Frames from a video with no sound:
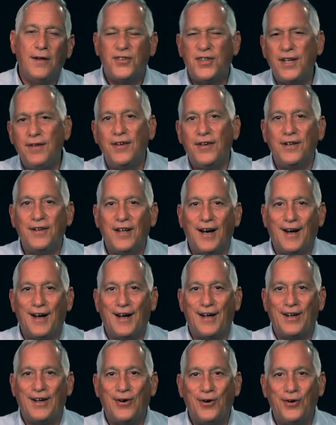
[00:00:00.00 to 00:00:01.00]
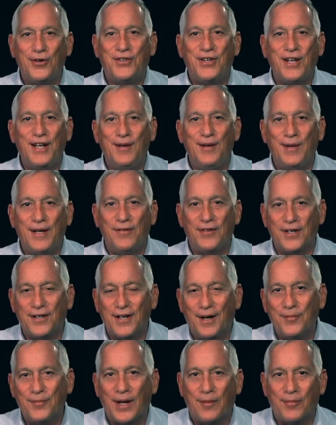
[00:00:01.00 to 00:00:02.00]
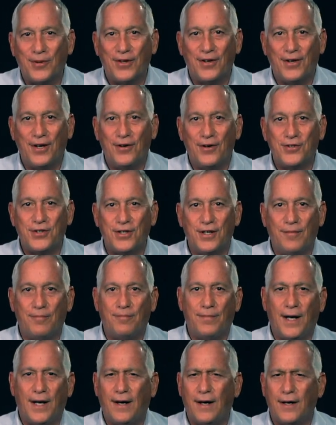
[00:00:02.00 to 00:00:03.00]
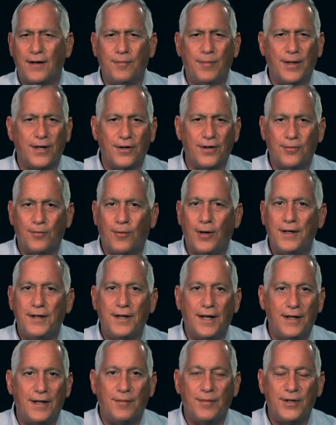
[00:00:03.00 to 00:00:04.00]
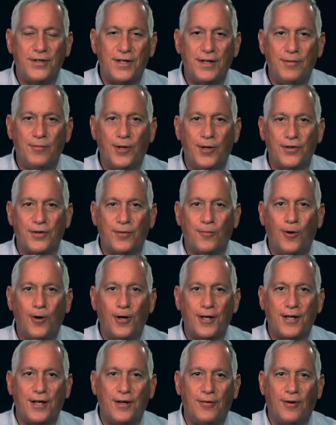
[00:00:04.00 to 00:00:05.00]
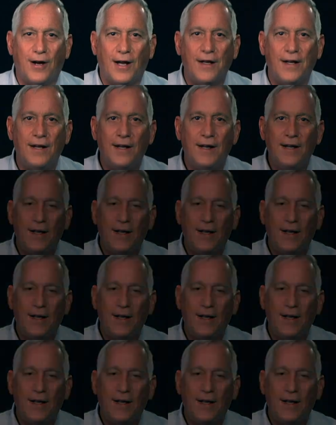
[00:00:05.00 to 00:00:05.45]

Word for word: She even, her team even comes up with the notion of bug, because one day the machine wasn't working right,